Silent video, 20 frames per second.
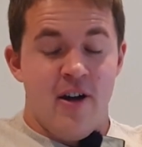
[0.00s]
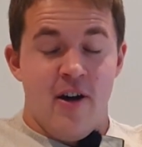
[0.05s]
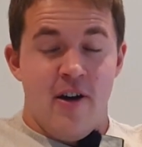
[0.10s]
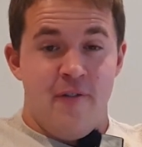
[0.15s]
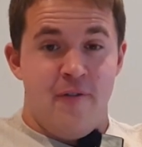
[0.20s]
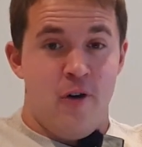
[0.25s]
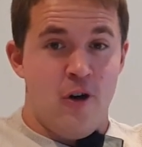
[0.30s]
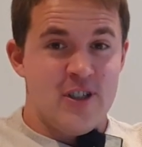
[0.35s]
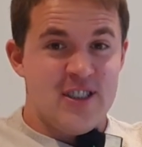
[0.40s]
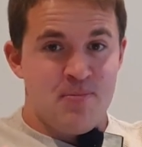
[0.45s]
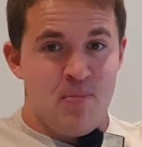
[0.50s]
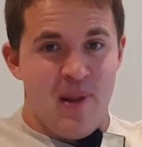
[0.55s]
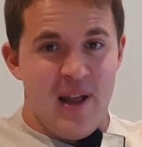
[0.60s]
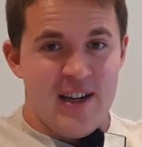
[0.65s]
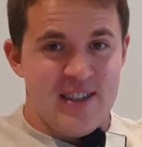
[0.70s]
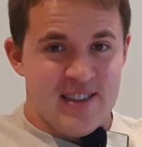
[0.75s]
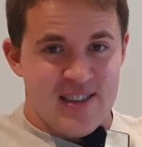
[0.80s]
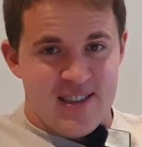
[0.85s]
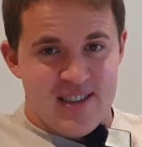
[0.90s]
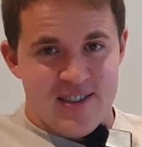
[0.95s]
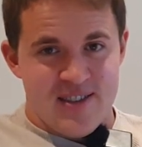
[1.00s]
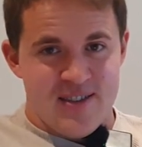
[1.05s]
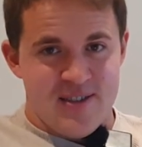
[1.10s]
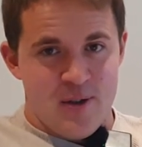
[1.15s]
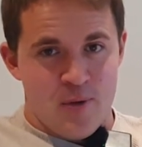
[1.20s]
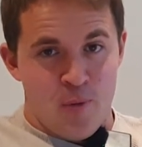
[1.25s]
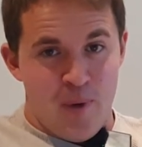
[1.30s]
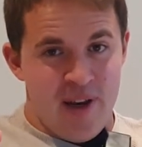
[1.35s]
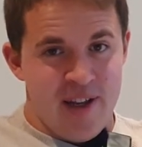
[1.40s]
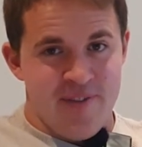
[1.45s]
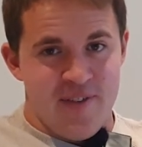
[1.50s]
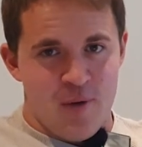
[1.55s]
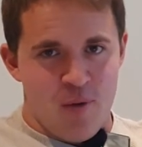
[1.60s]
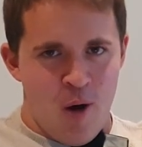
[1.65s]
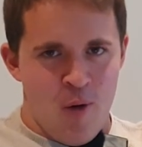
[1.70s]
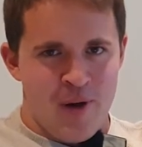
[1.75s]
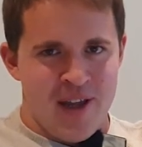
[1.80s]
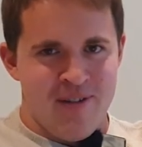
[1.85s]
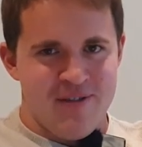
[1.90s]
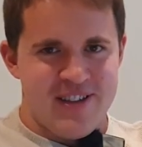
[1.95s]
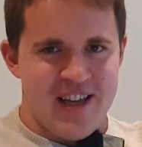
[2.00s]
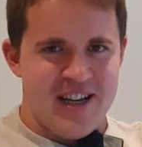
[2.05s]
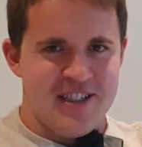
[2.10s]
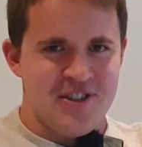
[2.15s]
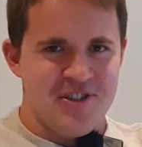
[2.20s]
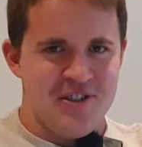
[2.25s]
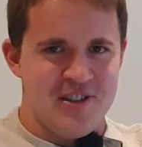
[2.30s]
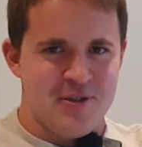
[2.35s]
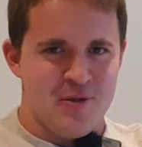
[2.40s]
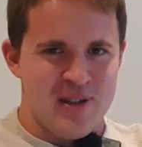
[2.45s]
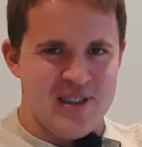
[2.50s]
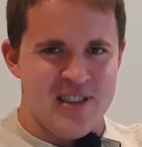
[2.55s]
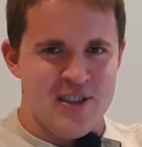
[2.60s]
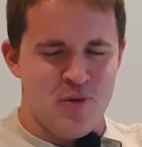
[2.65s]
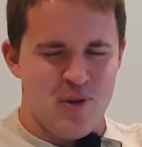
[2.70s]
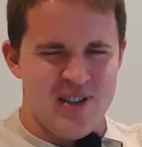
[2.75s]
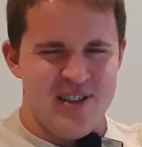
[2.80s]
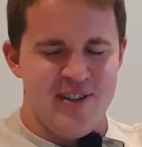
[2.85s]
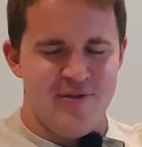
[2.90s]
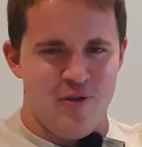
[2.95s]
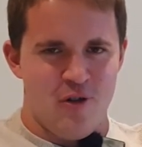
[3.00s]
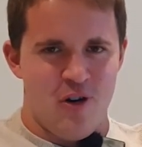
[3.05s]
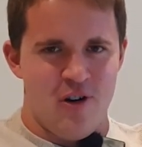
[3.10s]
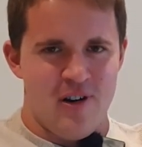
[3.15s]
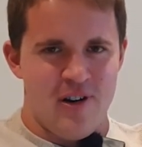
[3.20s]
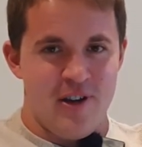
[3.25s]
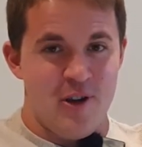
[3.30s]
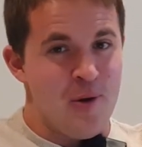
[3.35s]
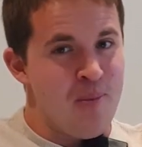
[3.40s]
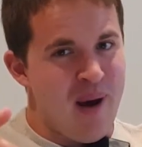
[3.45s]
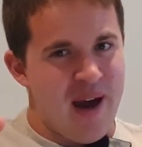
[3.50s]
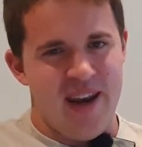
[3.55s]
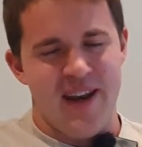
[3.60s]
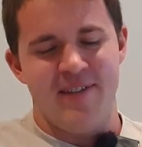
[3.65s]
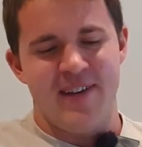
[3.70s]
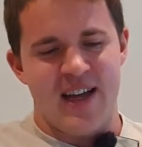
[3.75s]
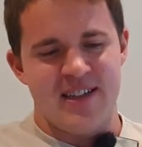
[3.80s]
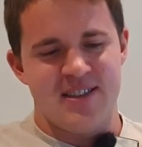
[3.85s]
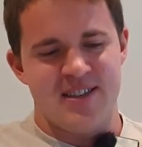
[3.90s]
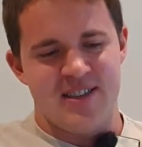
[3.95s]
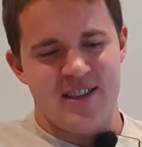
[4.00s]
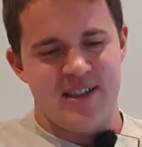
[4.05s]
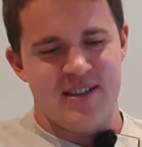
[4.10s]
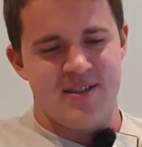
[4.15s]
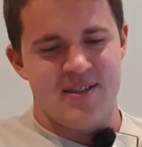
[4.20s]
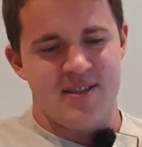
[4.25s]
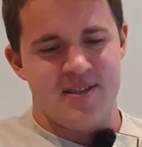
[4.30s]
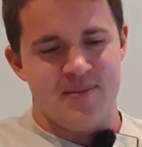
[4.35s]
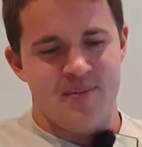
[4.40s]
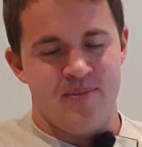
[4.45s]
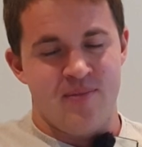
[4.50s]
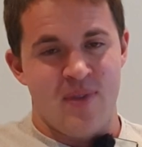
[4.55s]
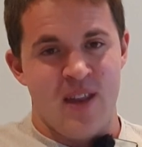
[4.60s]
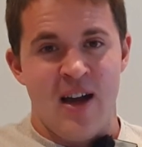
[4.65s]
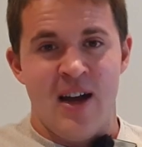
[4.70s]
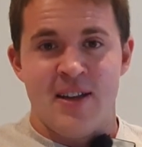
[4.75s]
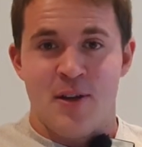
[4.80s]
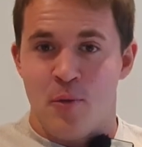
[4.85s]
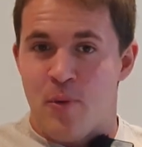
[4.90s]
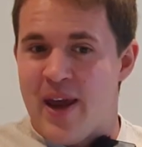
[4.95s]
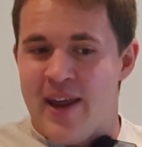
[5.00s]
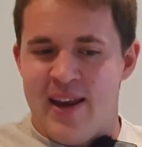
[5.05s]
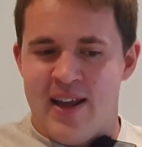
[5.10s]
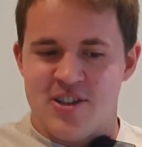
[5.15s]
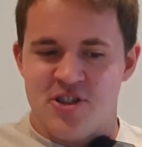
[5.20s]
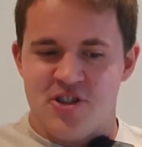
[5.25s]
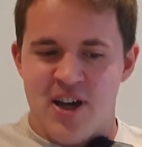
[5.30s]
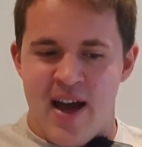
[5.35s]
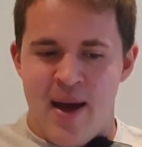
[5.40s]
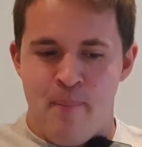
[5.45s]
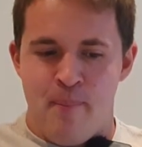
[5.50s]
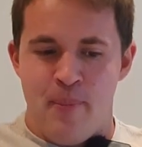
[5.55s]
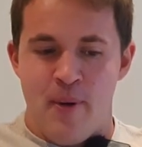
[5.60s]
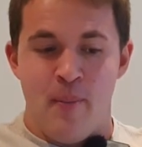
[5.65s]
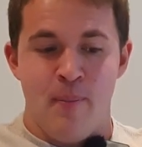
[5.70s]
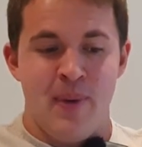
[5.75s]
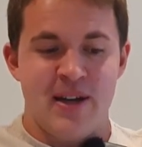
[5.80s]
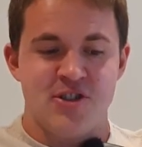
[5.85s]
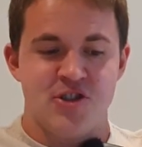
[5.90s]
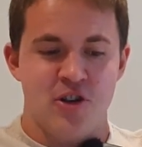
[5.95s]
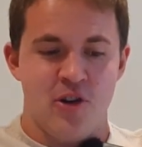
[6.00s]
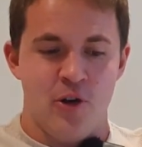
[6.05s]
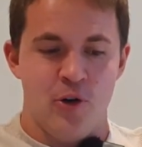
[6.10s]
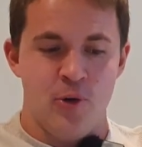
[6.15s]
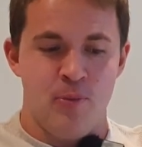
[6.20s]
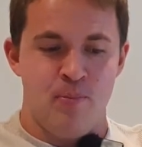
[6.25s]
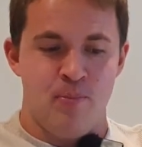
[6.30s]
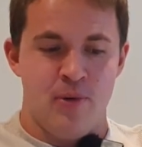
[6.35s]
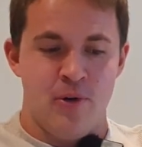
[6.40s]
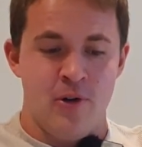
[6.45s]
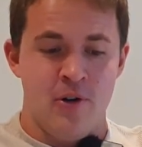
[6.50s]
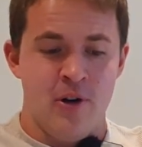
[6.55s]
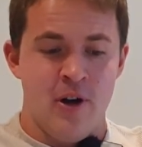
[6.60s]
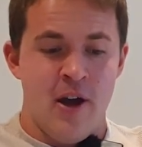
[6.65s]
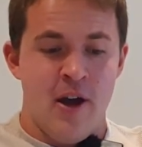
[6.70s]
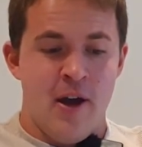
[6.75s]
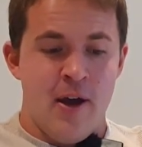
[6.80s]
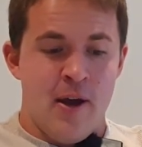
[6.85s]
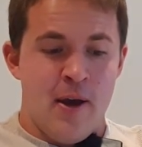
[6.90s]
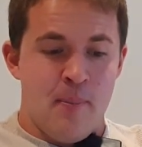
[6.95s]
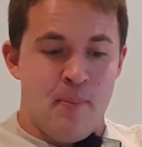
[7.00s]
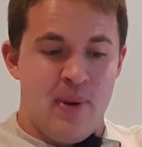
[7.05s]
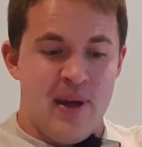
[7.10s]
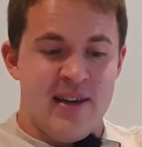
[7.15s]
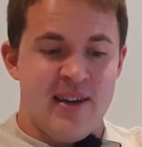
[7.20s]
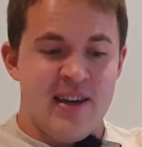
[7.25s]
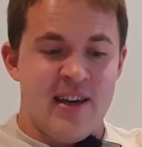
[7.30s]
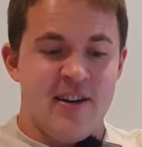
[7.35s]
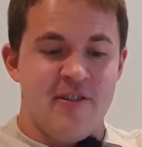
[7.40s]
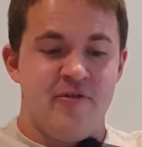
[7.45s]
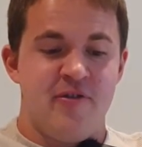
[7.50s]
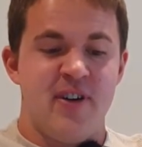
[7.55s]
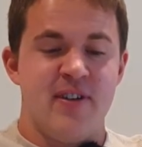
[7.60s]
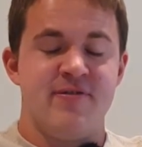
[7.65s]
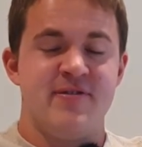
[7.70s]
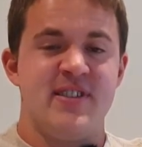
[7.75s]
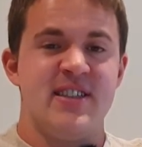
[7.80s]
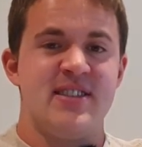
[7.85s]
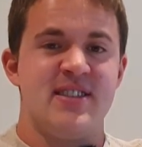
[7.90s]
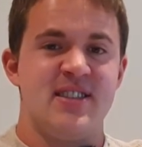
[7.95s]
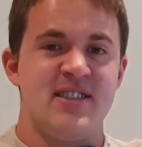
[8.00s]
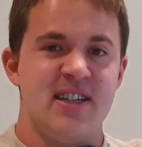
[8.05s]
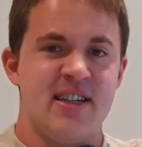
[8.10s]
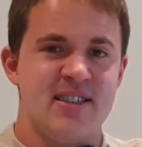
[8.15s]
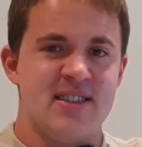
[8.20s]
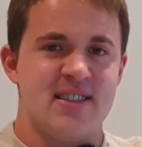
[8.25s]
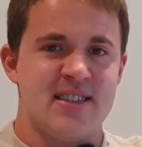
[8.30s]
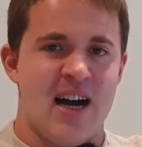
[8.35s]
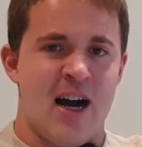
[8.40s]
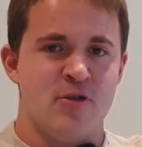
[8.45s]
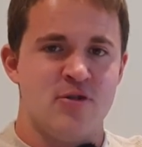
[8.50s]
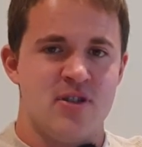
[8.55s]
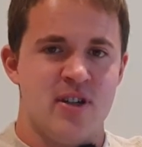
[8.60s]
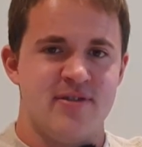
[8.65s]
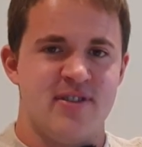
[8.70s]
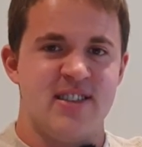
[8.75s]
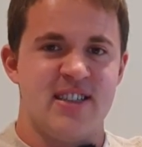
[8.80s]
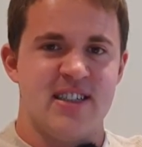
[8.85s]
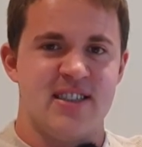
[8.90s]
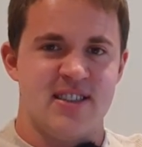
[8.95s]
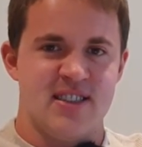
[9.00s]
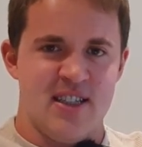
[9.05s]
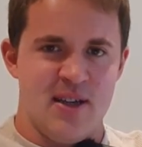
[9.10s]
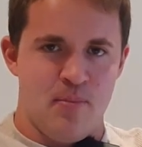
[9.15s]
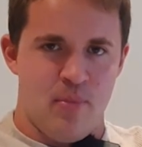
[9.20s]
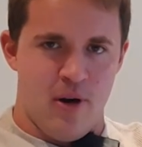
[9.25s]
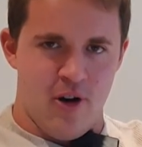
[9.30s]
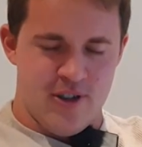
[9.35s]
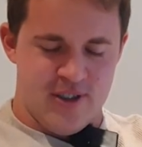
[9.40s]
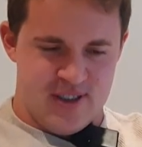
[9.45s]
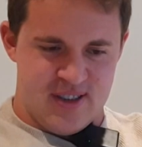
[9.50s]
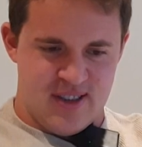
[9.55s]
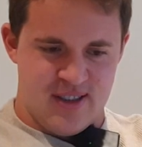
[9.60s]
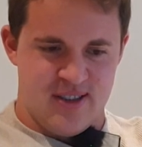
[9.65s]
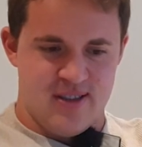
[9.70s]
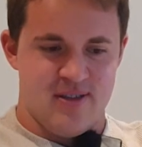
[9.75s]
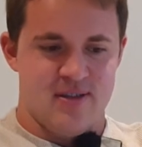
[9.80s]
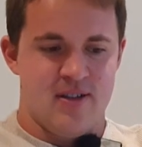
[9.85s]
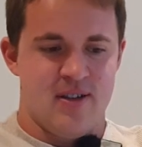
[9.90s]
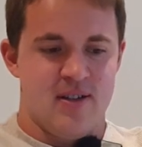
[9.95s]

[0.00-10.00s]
First place, winning the Rogue Invitational 2024, you might have guessed it. The reigning champ, Mitchell Hooper, picking 56 out of 60 points.